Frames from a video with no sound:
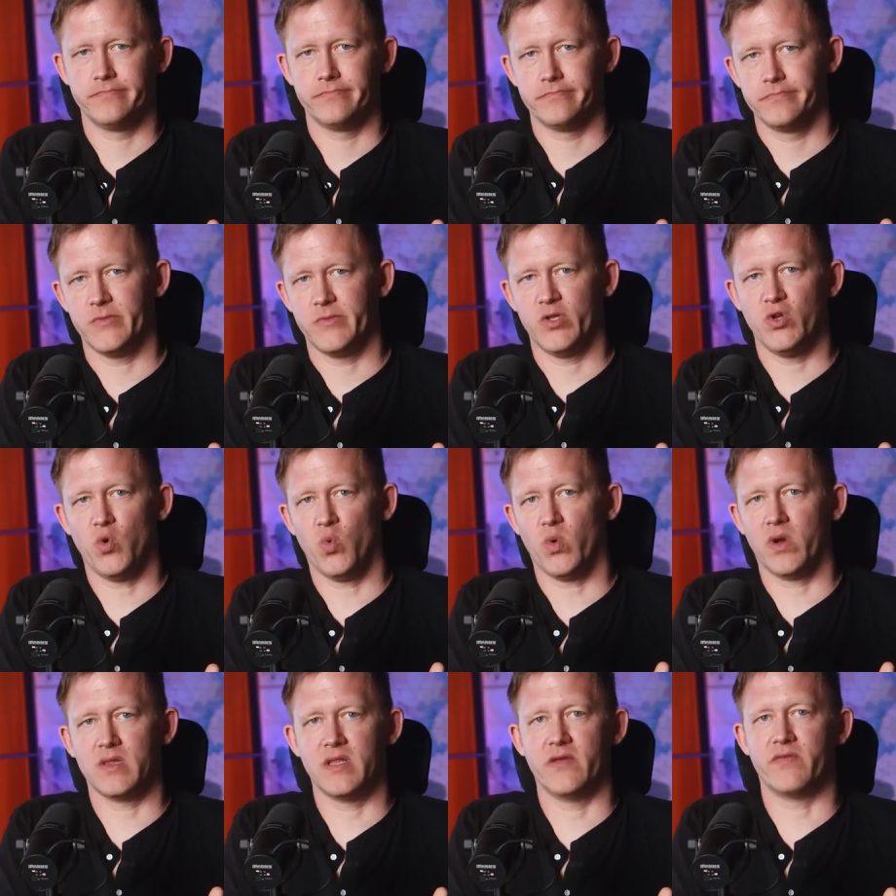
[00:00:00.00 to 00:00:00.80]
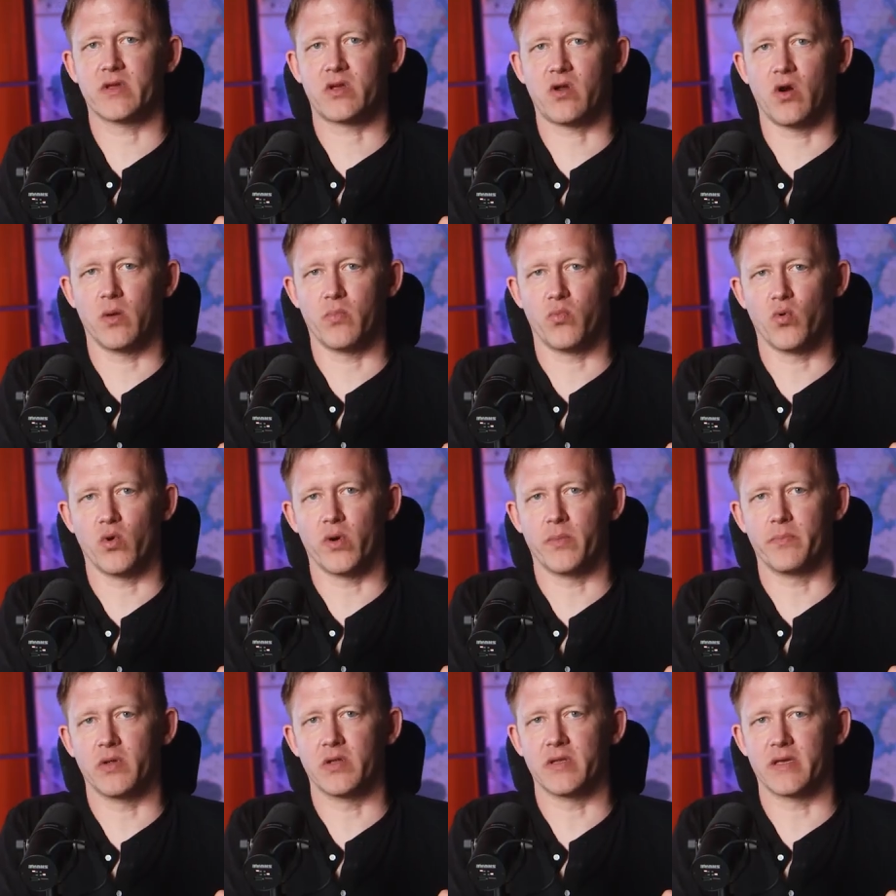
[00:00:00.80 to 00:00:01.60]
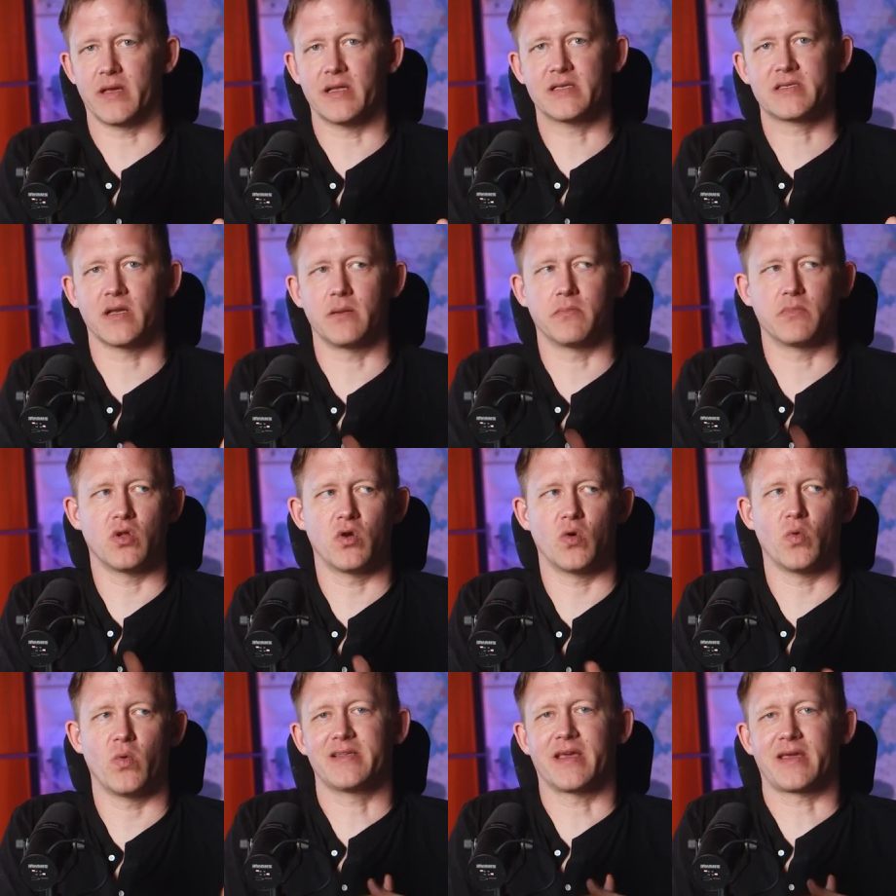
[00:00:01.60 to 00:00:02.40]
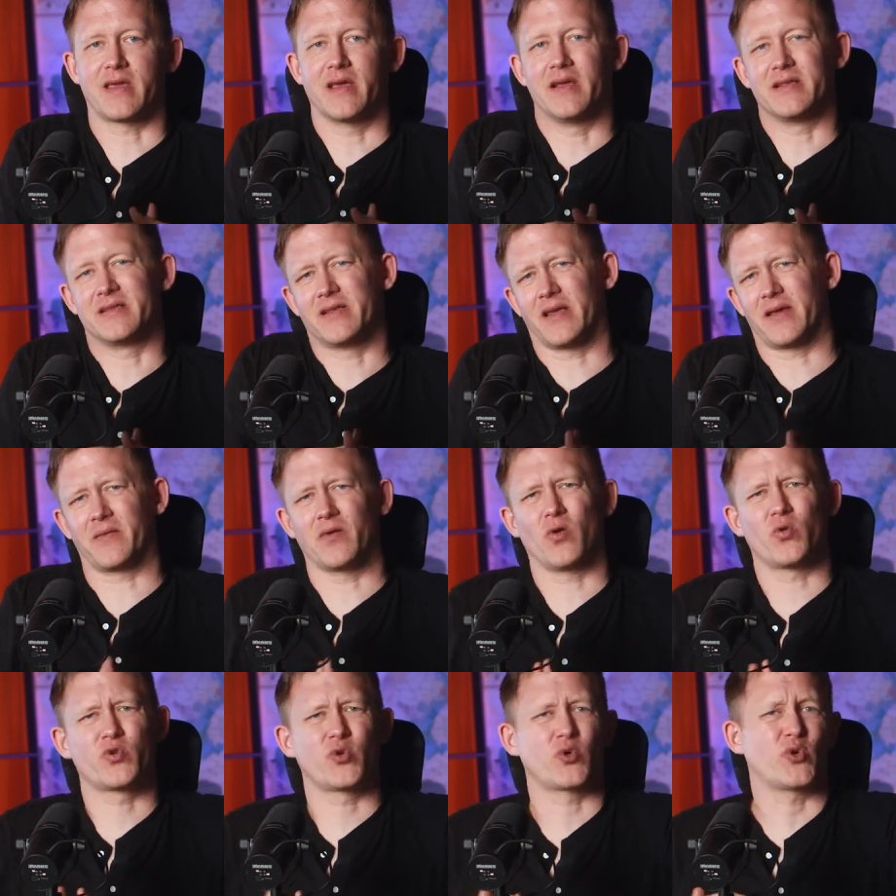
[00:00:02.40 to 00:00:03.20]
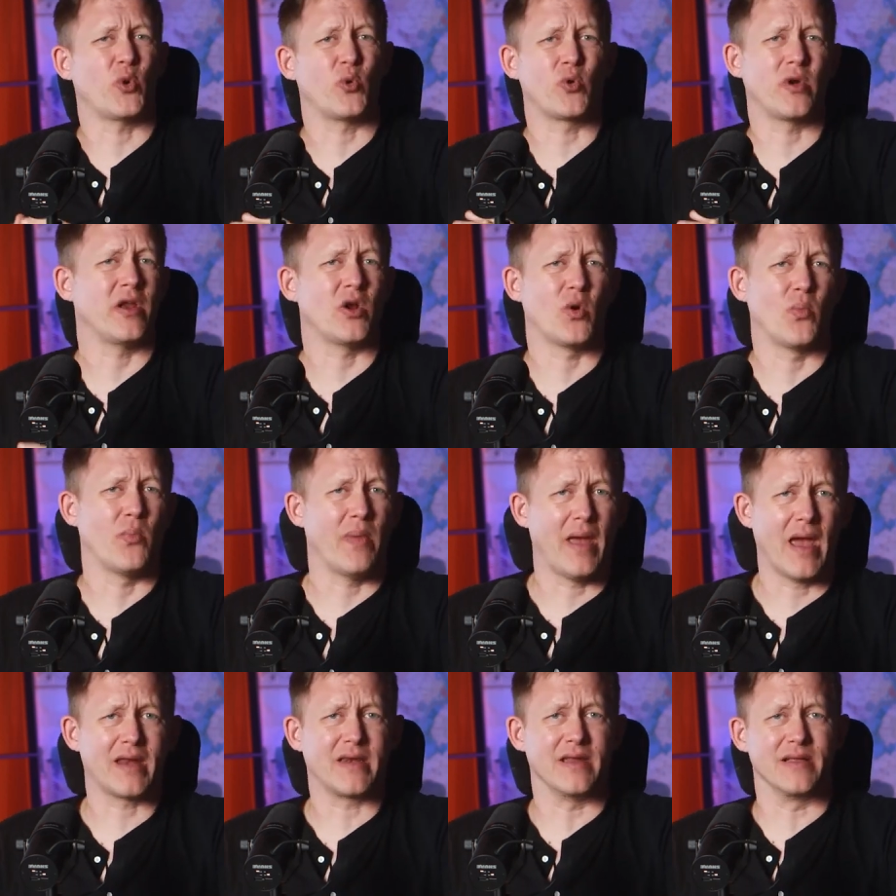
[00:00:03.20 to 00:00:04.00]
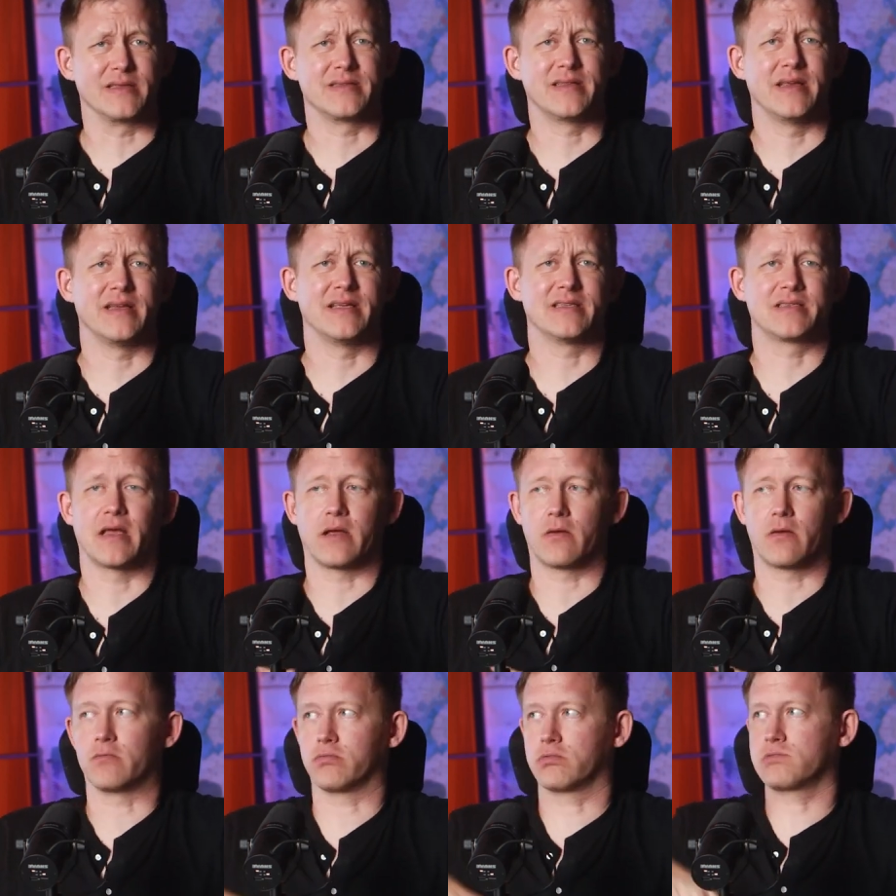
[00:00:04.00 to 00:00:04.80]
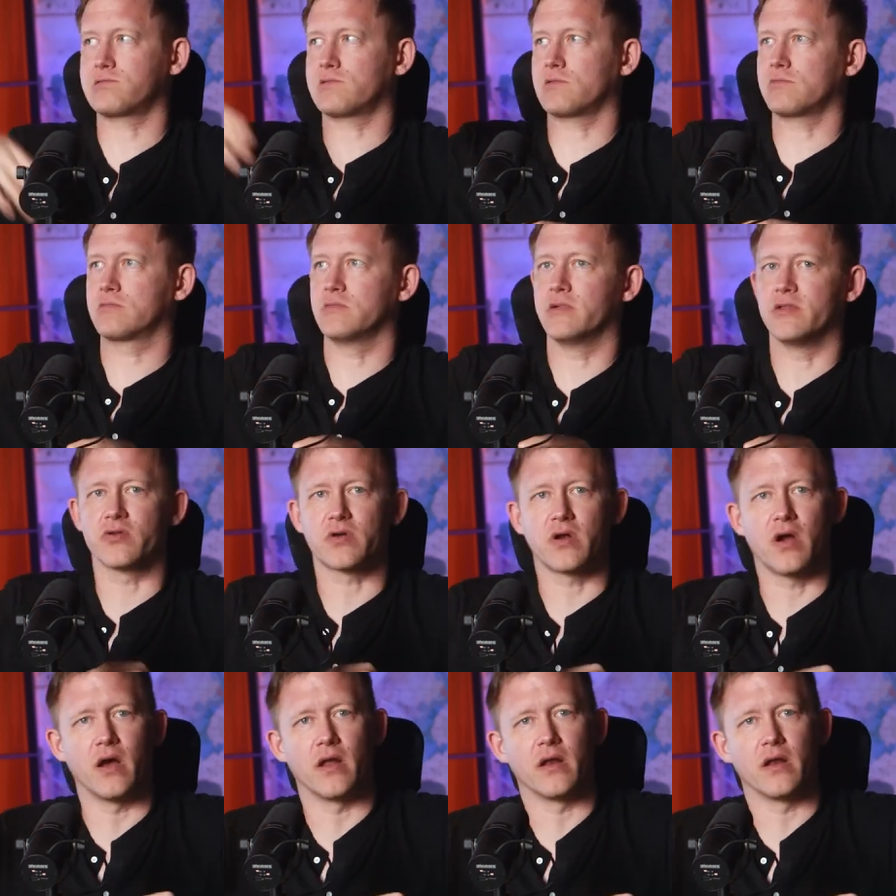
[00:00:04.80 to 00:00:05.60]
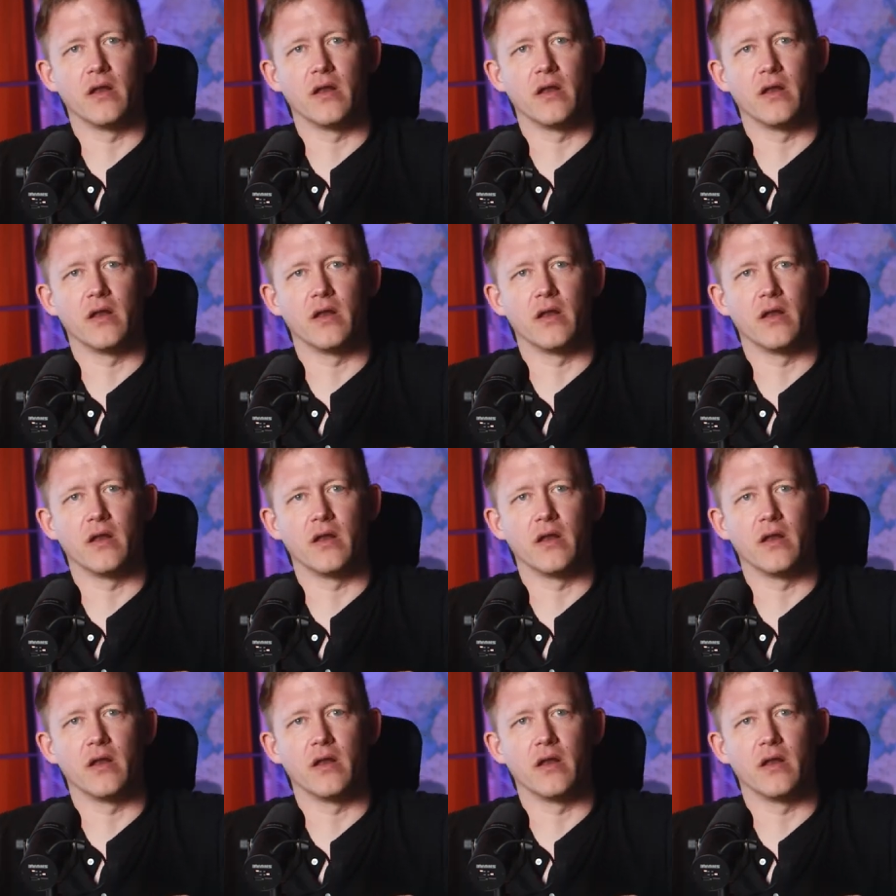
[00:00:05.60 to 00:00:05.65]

You don't want to live in a carport building. It's going to blow away. It's like tornado magnets. They just like, and they're gone.